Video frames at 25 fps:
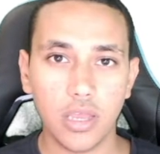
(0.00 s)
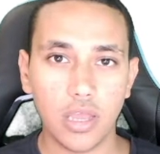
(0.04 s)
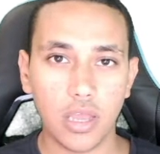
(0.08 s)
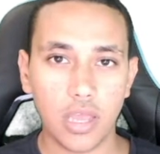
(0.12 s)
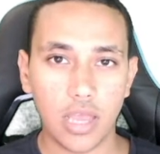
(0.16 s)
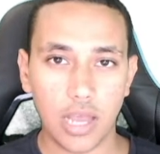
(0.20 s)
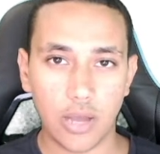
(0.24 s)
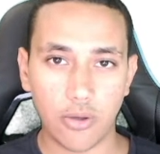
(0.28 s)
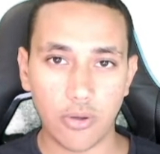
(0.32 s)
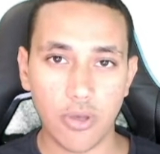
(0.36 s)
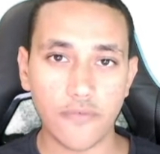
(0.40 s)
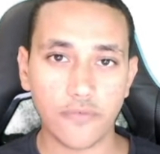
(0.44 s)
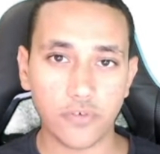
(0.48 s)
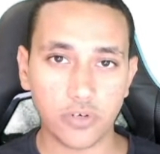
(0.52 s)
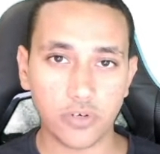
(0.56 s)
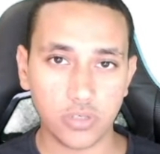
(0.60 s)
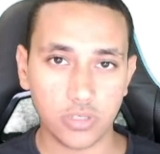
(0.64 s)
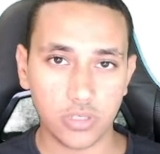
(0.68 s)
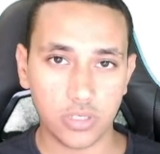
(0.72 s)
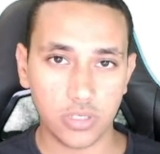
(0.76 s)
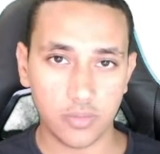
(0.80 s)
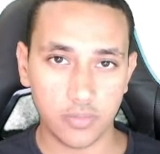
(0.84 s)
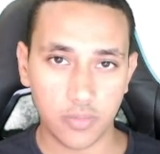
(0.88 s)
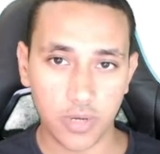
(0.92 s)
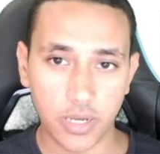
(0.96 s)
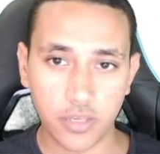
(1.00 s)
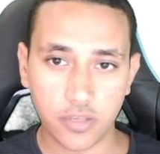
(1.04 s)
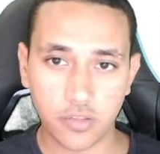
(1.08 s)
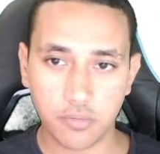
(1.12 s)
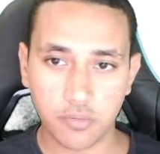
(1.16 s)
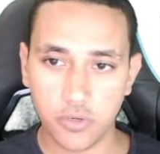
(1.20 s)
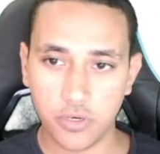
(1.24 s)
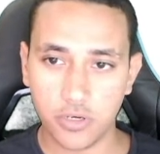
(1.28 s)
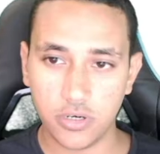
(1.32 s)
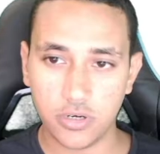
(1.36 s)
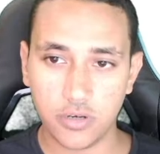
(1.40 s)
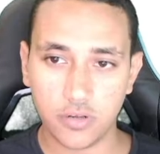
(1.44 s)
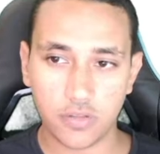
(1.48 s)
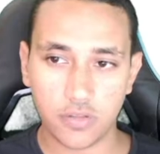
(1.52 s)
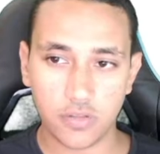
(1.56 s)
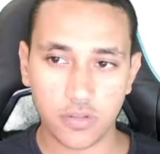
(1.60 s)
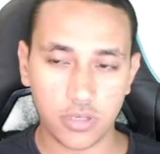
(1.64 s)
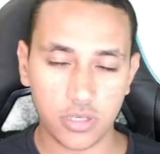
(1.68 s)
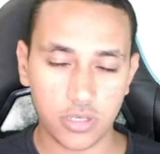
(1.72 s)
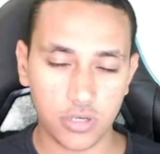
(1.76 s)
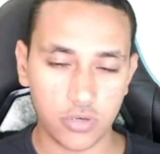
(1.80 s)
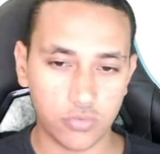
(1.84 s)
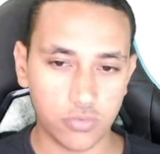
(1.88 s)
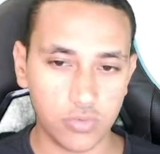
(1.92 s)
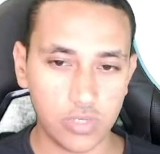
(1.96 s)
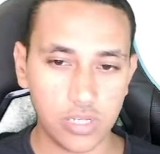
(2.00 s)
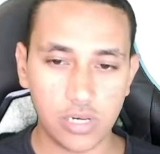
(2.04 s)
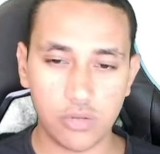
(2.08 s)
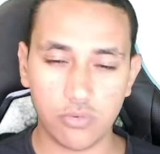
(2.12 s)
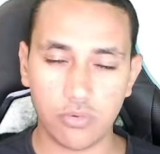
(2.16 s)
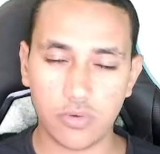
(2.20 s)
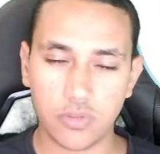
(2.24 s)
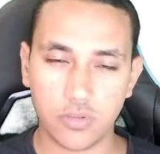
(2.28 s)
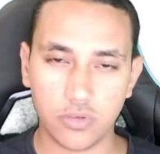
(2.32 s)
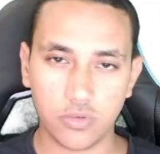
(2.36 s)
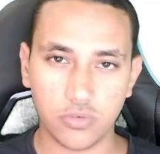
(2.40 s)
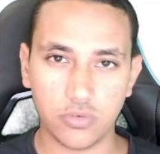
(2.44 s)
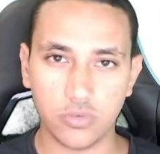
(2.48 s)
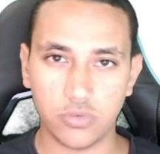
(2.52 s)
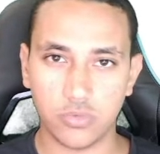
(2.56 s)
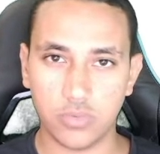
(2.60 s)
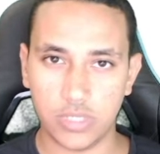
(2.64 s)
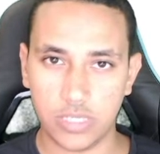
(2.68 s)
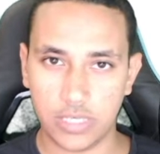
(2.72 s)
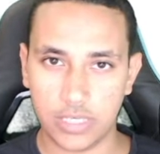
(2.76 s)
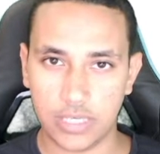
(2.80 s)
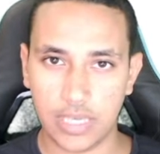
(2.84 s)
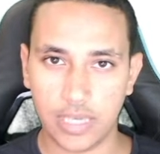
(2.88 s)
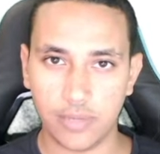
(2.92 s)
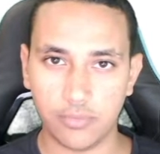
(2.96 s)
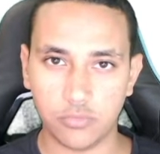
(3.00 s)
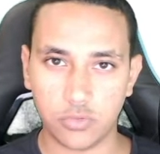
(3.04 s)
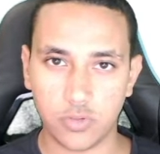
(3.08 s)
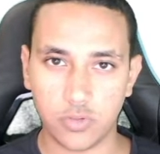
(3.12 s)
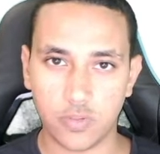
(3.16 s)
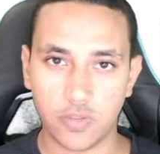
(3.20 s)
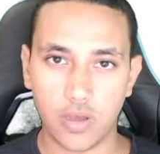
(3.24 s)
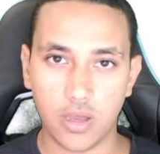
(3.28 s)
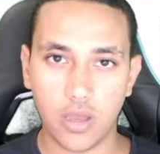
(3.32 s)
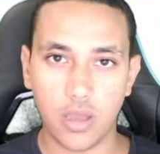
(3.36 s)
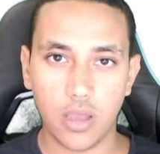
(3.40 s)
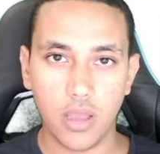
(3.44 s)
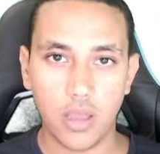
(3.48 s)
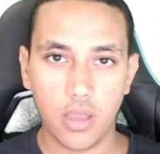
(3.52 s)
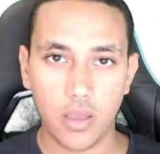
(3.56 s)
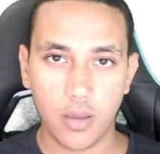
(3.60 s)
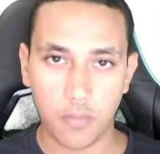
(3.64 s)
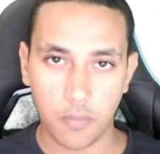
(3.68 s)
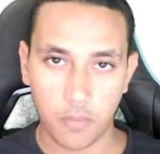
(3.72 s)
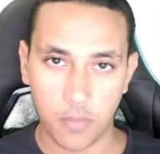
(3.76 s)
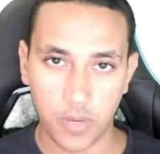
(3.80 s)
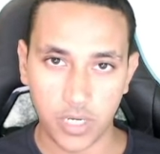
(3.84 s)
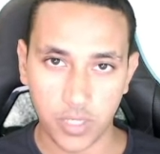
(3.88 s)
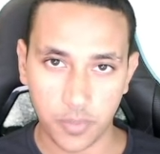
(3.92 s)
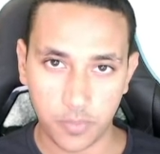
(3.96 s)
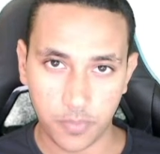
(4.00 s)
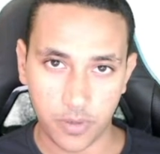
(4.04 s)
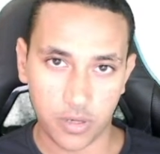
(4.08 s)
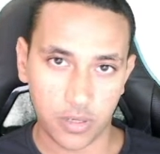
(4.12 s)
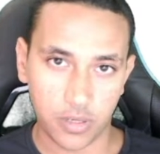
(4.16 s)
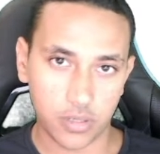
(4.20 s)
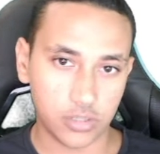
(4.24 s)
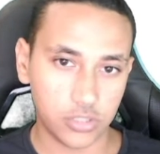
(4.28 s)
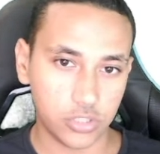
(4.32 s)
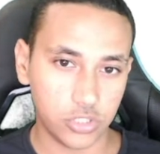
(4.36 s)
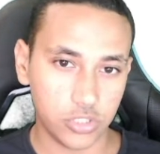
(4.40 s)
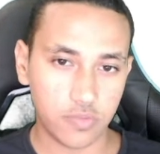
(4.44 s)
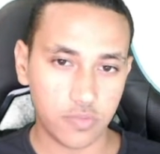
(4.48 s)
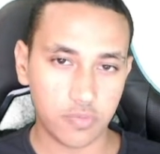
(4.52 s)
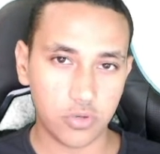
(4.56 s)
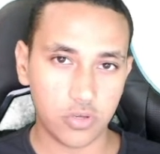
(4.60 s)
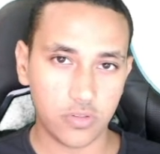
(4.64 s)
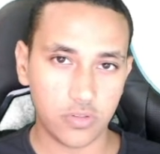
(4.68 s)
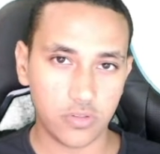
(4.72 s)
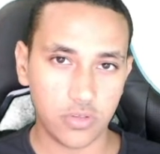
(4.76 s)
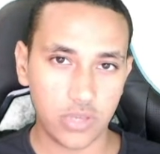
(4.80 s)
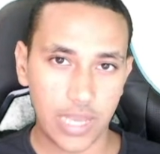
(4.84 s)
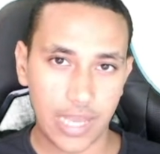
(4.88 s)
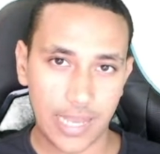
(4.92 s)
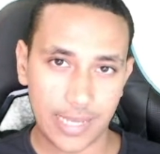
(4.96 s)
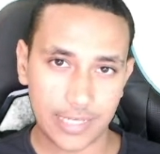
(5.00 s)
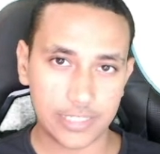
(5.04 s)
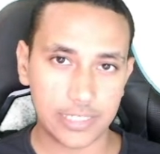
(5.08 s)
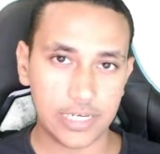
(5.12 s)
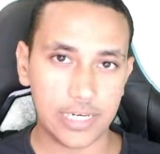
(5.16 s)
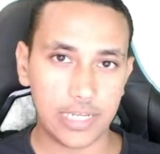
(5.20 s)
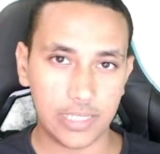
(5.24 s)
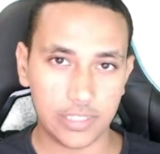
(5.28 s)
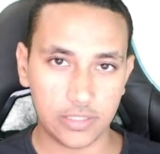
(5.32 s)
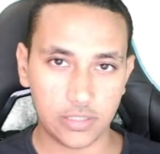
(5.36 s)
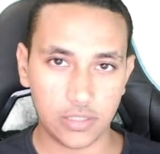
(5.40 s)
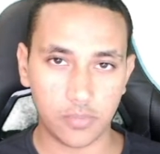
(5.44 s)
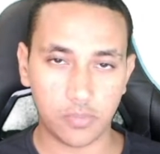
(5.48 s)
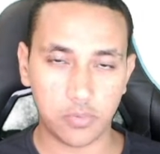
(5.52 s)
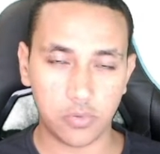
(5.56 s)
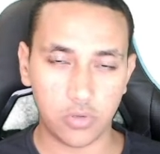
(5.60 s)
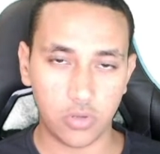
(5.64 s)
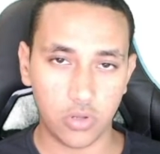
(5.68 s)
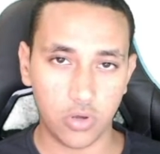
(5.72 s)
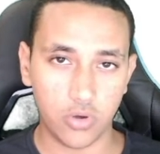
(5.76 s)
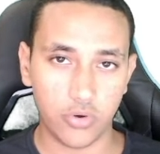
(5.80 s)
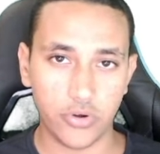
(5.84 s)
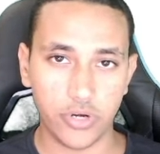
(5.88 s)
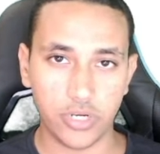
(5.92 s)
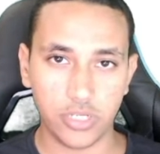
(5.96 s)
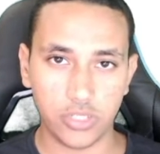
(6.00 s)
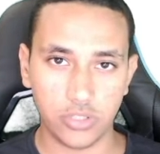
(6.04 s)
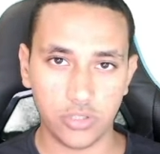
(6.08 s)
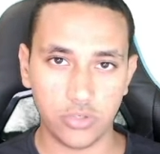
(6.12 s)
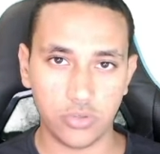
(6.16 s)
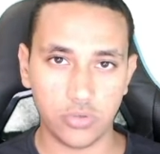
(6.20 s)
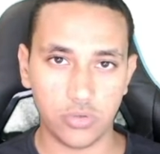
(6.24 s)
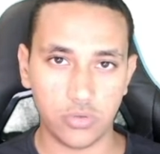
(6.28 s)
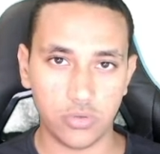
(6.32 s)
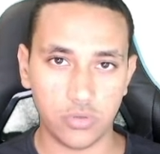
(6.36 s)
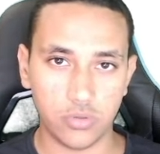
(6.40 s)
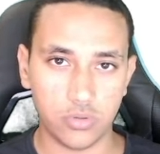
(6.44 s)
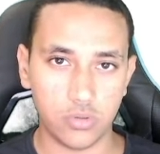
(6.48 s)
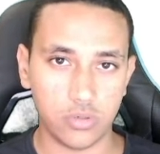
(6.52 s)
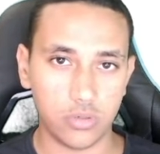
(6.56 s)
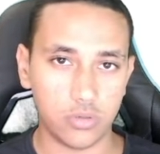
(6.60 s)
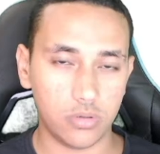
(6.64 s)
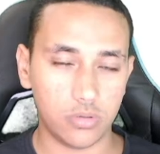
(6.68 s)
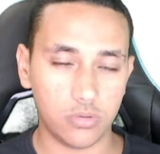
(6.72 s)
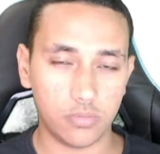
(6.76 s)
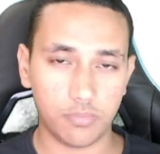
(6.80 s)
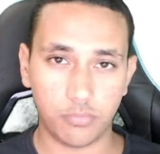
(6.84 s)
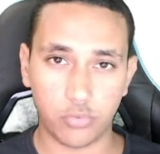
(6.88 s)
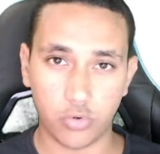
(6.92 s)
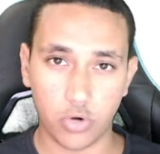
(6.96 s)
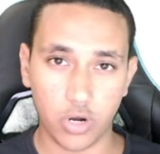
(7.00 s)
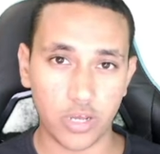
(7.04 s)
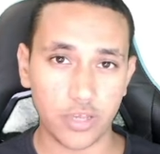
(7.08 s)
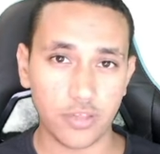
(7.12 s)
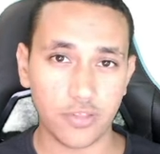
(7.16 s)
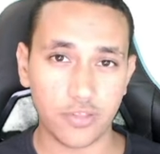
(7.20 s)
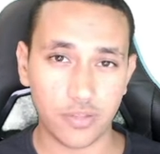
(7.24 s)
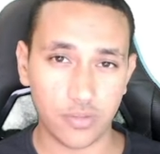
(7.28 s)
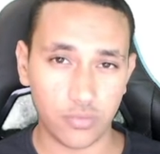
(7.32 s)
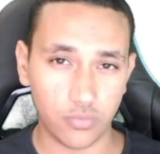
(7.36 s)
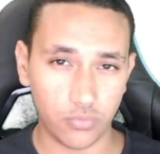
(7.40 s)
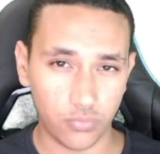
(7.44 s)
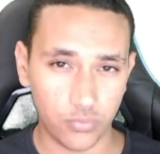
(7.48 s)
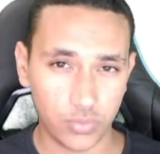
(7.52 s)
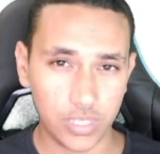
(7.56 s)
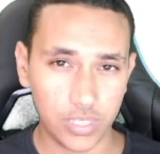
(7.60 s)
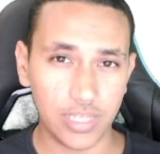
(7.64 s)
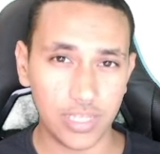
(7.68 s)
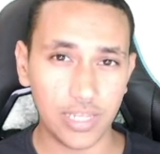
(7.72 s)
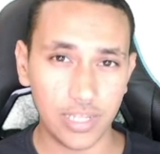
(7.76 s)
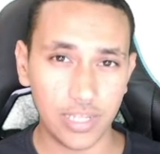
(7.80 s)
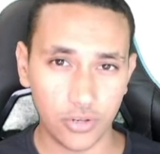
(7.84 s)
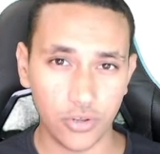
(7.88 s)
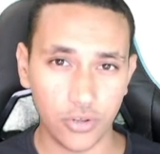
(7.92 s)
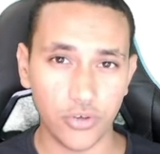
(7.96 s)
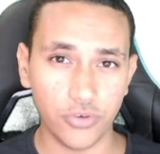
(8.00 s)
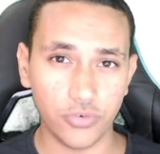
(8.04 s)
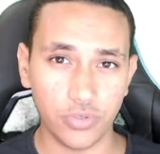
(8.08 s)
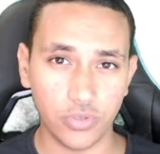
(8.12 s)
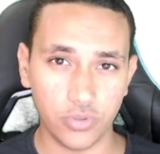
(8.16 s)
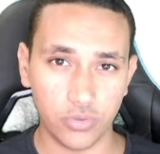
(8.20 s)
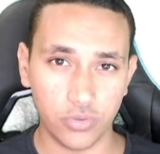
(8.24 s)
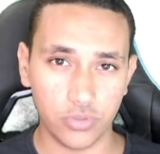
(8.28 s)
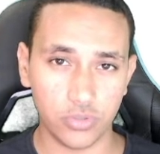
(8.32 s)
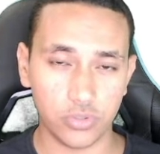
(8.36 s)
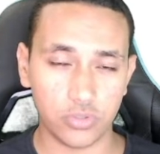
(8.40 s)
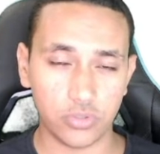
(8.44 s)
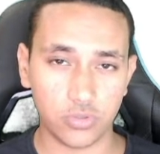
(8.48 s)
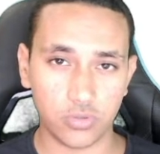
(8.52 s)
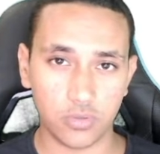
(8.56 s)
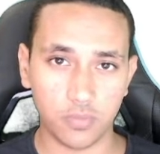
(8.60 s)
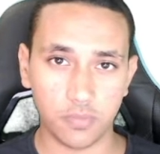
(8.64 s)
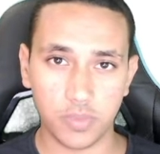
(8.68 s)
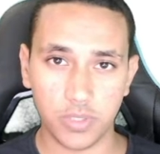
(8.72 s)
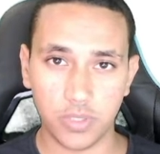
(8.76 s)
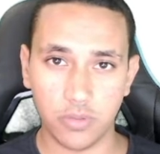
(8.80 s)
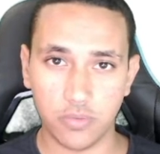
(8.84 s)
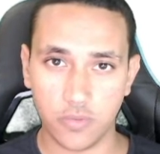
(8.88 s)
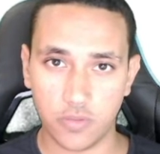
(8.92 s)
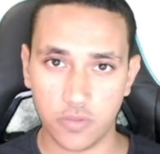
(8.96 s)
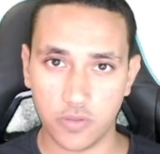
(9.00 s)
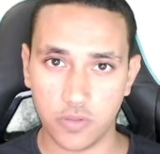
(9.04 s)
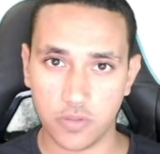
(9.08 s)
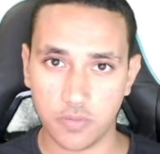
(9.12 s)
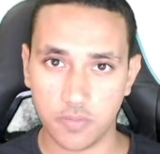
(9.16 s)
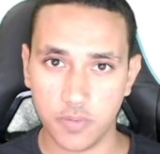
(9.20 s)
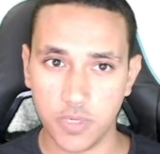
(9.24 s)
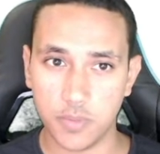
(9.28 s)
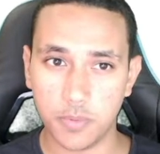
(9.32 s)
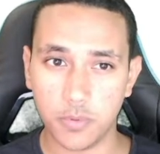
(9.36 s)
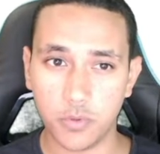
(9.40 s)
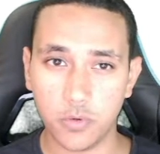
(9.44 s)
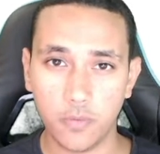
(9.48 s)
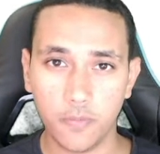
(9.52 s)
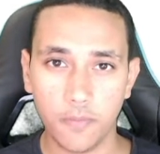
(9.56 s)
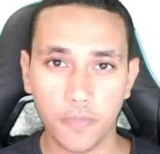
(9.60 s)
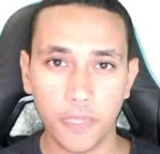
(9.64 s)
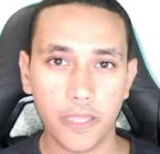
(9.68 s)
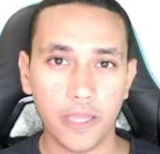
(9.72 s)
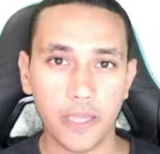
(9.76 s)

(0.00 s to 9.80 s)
However, in my experience, it really wasn't good when it came to the money part, just because you actually end up lowering your price really low in order to compete with those people.